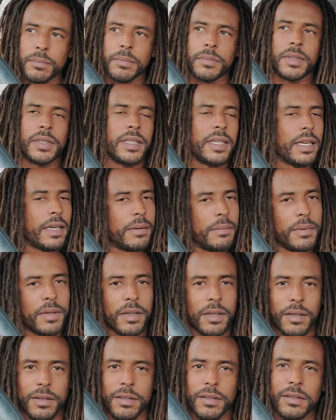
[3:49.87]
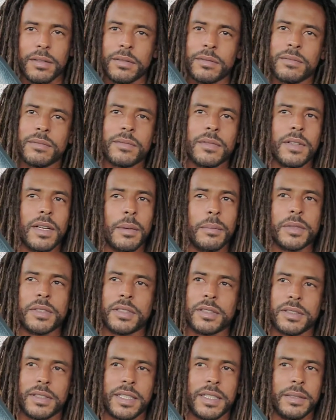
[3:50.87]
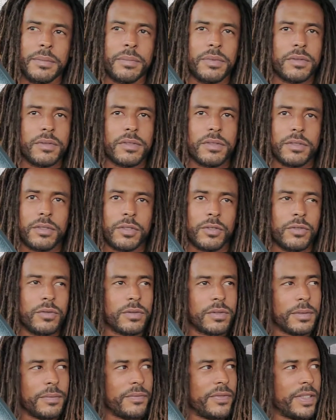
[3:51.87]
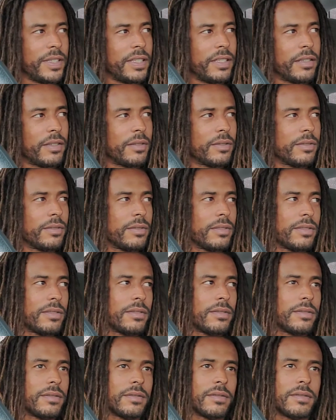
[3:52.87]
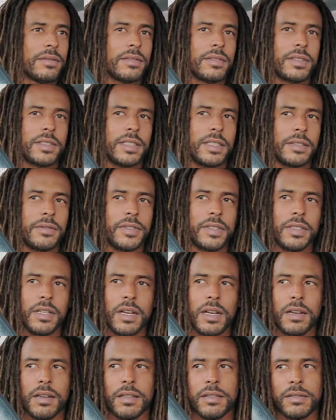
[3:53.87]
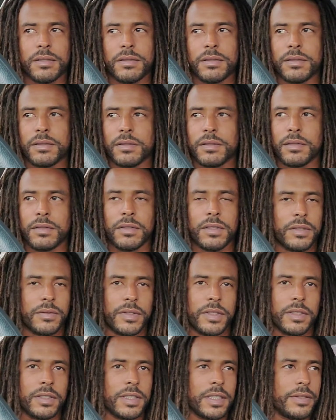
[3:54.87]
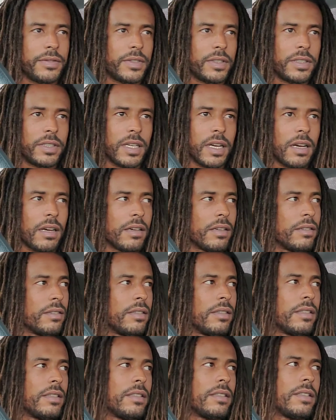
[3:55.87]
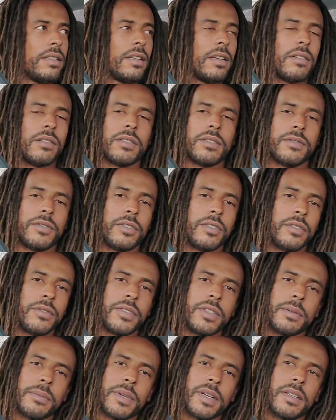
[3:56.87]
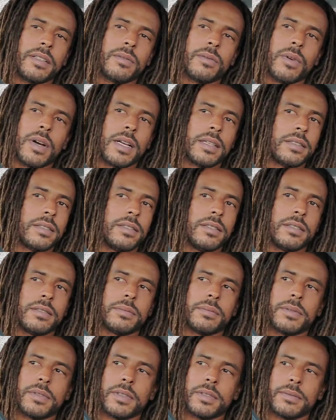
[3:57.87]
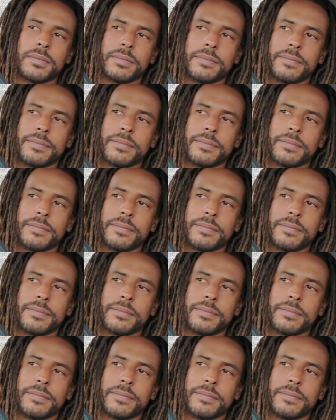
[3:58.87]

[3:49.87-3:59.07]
but yeah, uh, I'm gonna just keep shooting some videos to give to y'all. If there's even a y'all, I don't even know if anybody's watching this, but